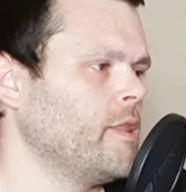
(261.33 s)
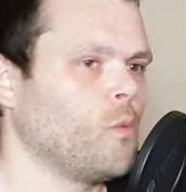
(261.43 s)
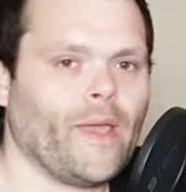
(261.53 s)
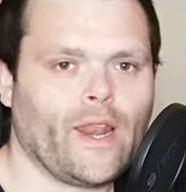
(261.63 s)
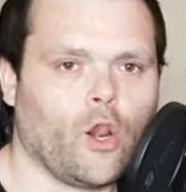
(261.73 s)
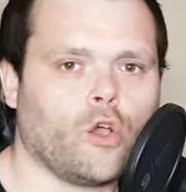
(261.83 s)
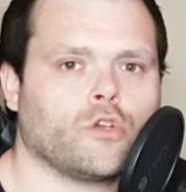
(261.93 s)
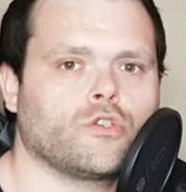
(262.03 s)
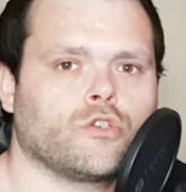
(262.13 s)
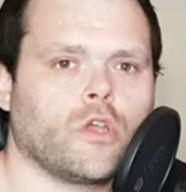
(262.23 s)
the way it
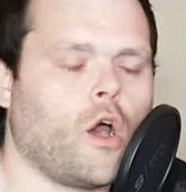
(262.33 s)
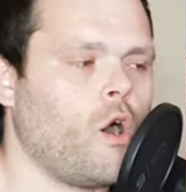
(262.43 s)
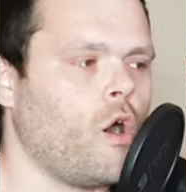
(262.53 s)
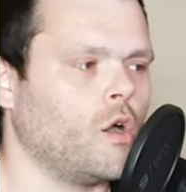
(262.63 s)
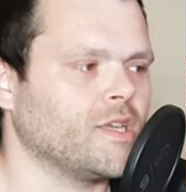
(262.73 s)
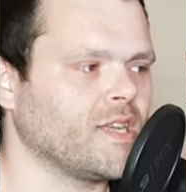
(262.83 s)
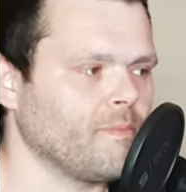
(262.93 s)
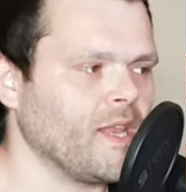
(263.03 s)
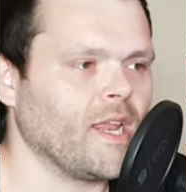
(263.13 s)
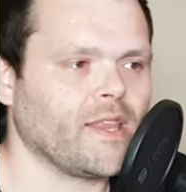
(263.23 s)
looks or
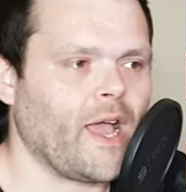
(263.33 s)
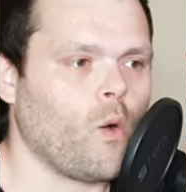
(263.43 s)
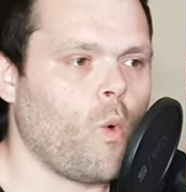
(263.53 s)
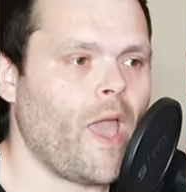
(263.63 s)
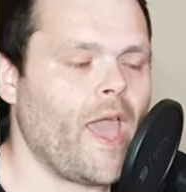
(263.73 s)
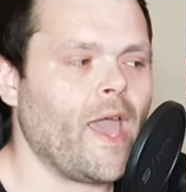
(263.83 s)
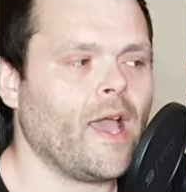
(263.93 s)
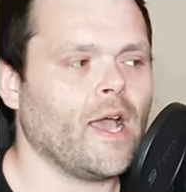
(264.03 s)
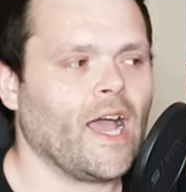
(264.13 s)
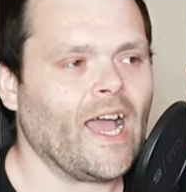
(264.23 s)
something like that,
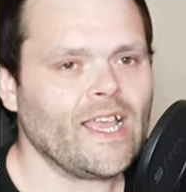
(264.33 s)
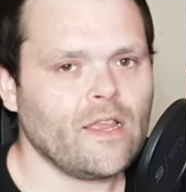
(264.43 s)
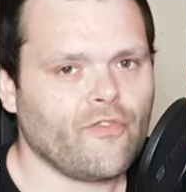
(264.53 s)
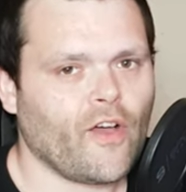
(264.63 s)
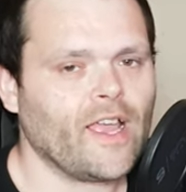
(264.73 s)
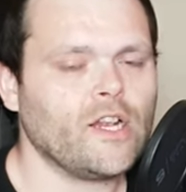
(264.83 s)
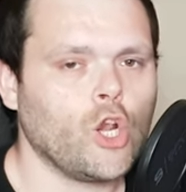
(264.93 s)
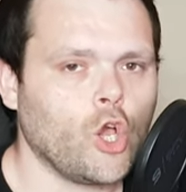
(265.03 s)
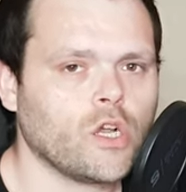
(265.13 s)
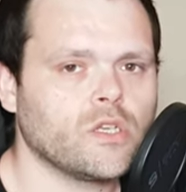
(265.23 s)
where I
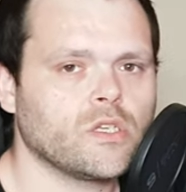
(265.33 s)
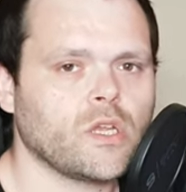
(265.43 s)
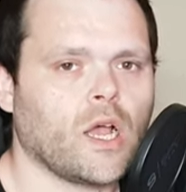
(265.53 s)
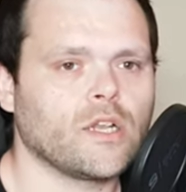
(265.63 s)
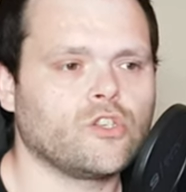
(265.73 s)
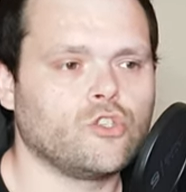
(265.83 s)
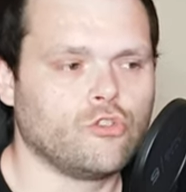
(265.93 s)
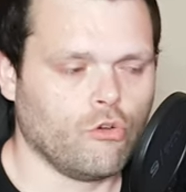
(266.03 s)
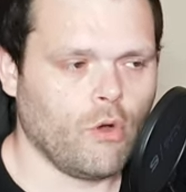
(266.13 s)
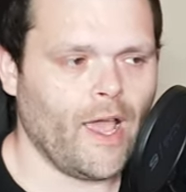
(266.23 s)
find looks
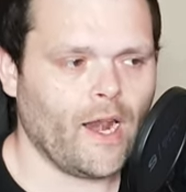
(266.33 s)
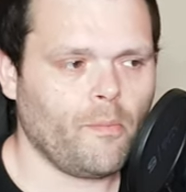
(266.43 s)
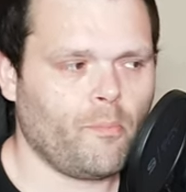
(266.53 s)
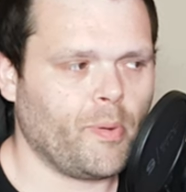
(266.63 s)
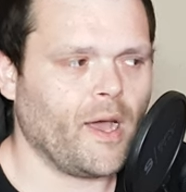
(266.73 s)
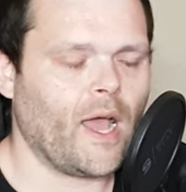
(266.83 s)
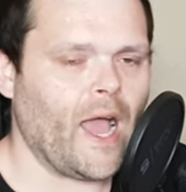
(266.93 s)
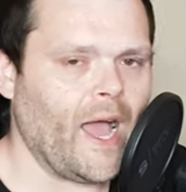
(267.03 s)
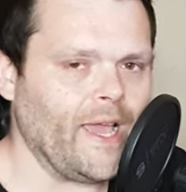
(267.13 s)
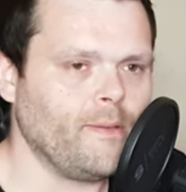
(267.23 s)
do help, but
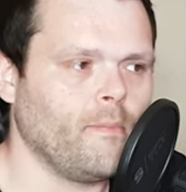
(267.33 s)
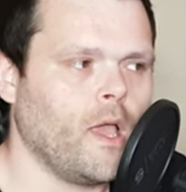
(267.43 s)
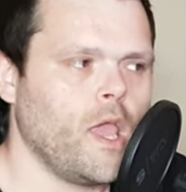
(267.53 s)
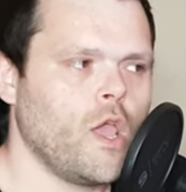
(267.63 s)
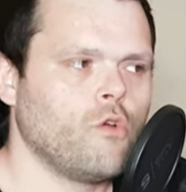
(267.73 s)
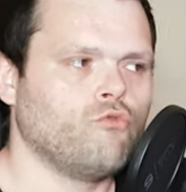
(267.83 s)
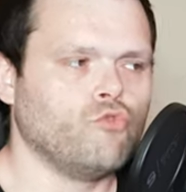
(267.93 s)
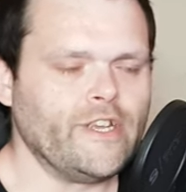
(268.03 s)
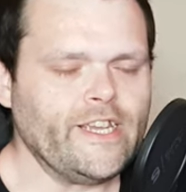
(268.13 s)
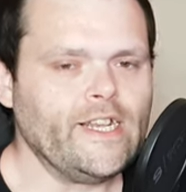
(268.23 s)
I'm
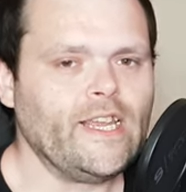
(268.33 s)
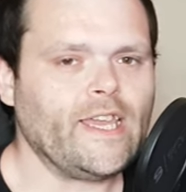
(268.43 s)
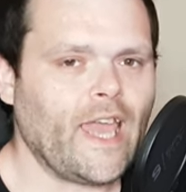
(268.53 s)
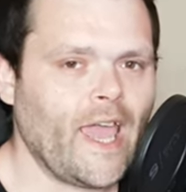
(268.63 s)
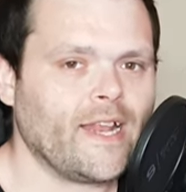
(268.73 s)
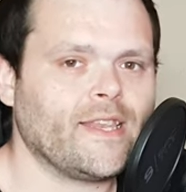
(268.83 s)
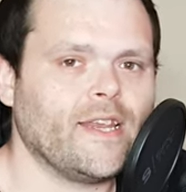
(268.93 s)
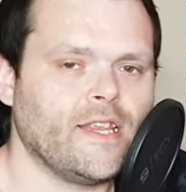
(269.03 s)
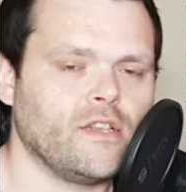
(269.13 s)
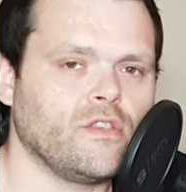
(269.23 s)
really
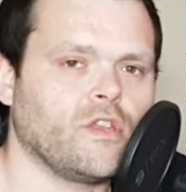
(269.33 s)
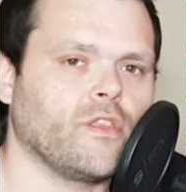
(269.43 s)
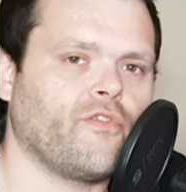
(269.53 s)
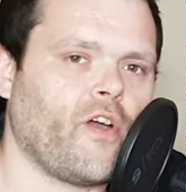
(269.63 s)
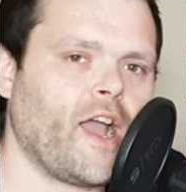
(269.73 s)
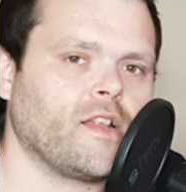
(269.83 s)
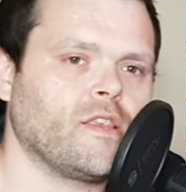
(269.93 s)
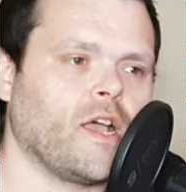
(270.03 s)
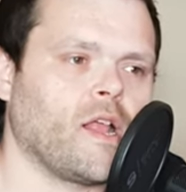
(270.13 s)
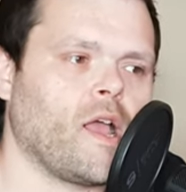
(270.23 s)
getting into the
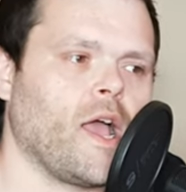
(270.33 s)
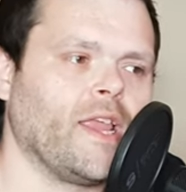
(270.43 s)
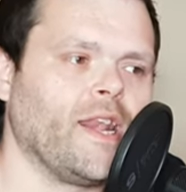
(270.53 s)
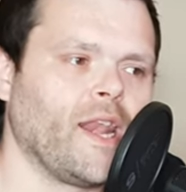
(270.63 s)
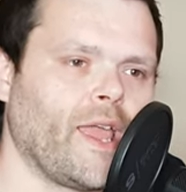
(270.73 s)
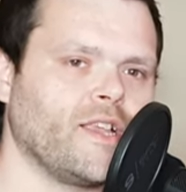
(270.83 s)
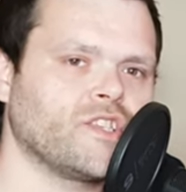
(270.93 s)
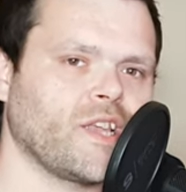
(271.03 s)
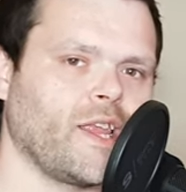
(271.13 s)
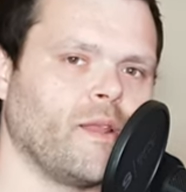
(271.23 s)
fact that I
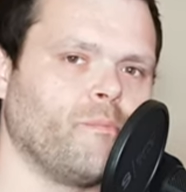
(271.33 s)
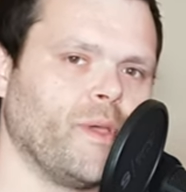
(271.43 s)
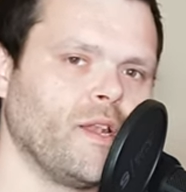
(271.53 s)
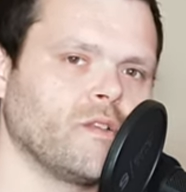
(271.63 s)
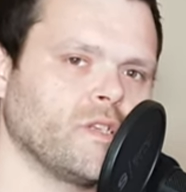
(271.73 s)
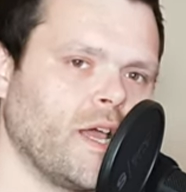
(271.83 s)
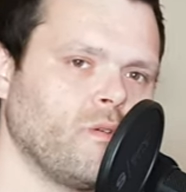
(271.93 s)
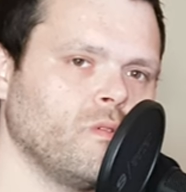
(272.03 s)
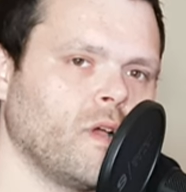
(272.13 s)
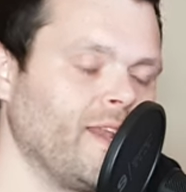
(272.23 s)
like silent builds
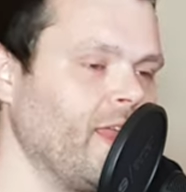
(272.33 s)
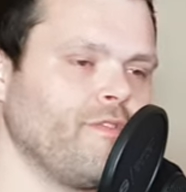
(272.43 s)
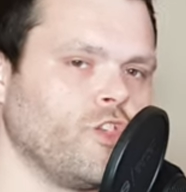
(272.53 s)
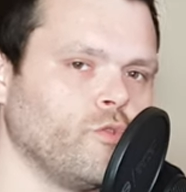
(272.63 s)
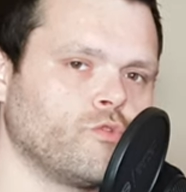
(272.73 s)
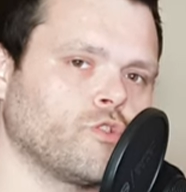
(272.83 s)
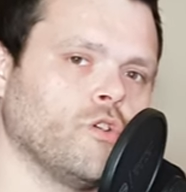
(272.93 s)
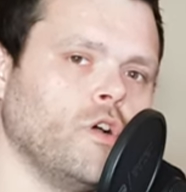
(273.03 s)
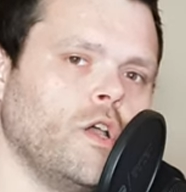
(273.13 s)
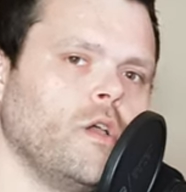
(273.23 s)
now. I never used
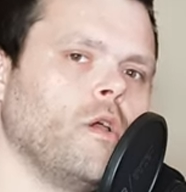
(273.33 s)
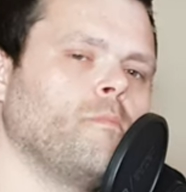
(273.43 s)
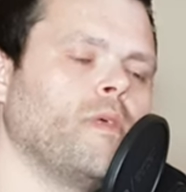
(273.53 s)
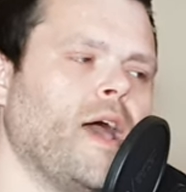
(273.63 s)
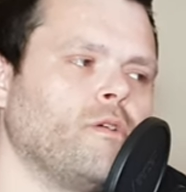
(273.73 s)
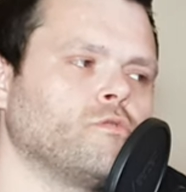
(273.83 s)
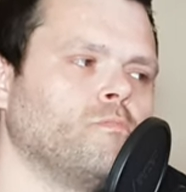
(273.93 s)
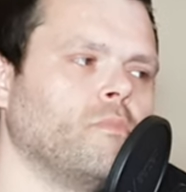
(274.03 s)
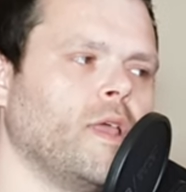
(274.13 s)
to, but that was